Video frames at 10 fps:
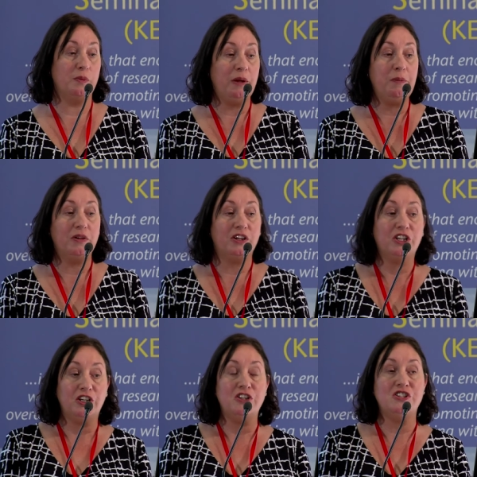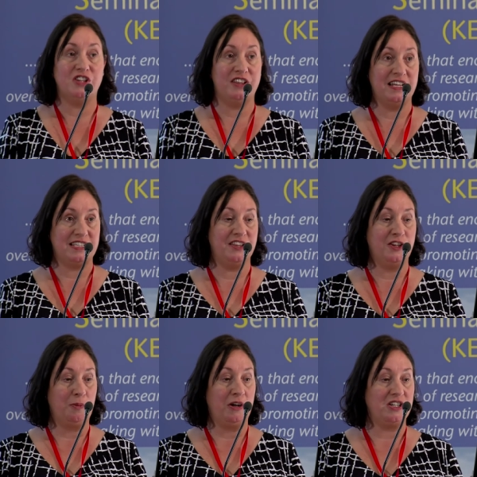said, well, people are used to this in
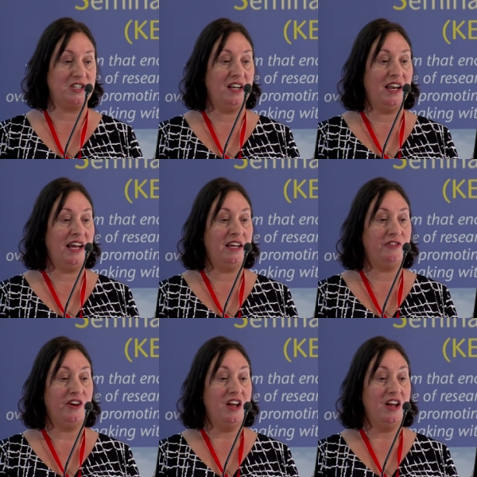their personal life.